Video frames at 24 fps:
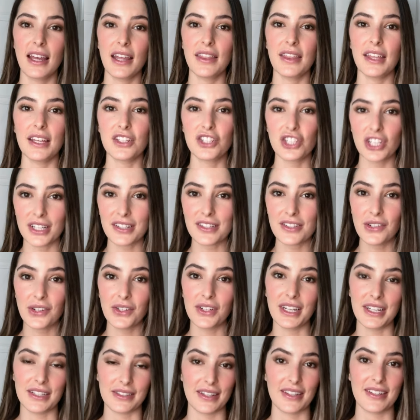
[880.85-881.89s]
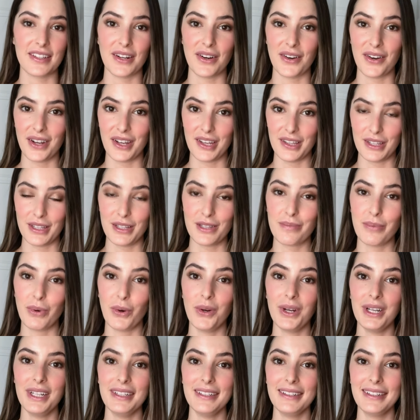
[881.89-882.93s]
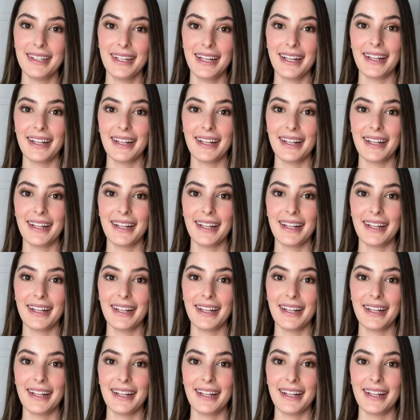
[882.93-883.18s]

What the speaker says: they're just not necessary at this point.